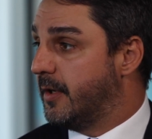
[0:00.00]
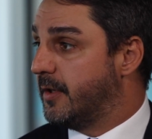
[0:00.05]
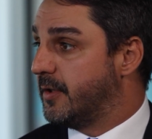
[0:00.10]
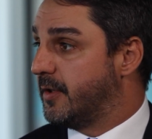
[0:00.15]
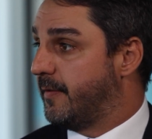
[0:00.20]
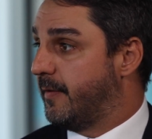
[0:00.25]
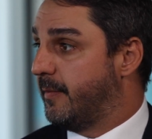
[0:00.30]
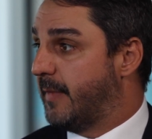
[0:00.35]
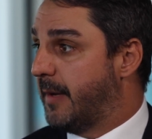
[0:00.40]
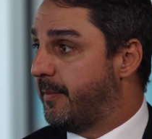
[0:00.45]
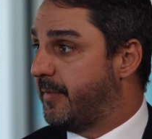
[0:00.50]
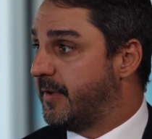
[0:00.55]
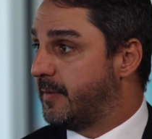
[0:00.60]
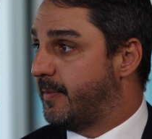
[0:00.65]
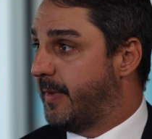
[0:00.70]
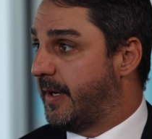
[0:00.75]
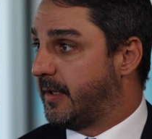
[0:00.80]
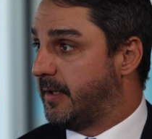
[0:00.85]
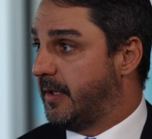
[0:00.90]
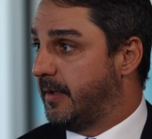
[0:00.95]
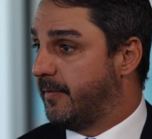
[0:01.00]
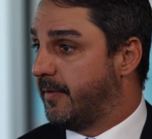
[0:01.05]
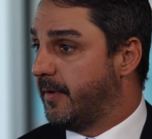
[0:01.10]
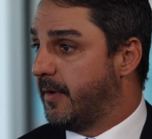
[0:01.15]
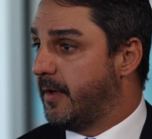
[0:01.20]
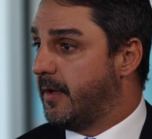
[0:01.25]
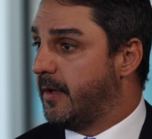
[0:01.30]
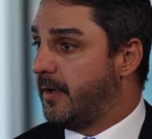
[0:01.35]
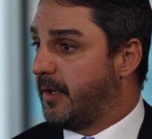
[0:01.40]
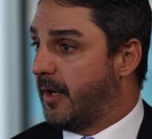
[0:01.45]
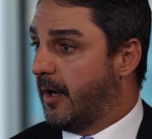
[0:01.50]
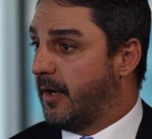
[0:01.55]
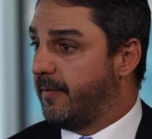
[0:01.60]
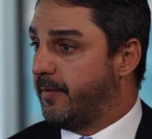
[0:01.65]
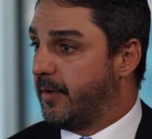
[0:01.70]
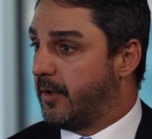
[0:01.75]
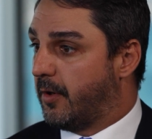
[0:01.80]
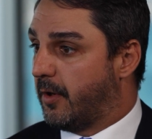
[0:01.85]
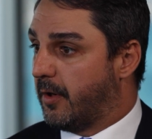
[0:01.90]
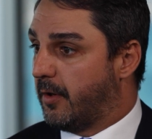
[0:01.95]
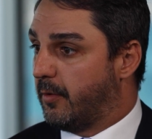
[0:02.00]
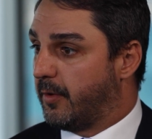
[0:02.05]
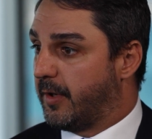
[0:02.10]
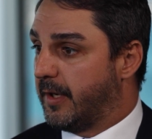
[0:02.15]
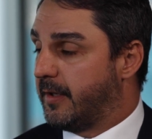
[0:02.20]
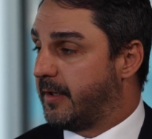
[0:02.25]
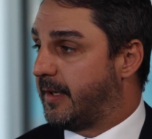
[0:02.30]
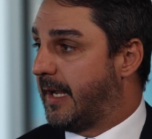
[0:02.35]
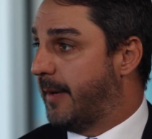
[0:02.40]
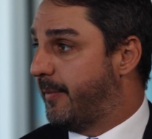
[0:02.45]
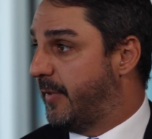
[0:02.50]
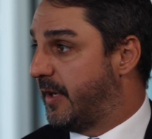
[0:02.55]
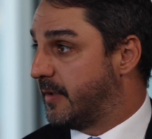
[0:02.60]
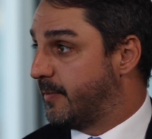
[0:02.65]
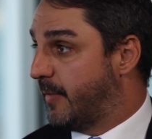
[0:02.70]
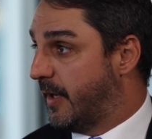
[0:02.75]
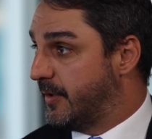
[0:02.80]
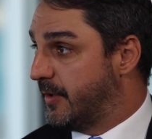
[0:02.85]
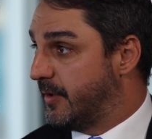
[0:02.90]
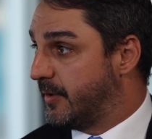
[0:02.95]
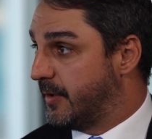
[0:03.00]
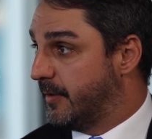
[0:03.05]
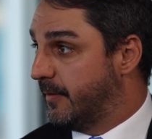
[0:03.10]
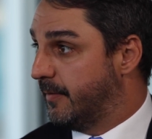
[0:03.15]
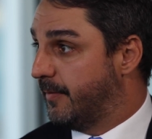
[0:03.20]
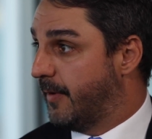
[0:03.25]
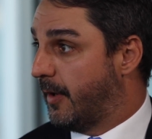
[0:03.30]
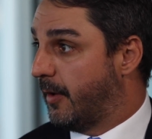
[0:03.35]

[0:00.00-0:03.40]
So from that perspective, if you kind of look at the capex budgets of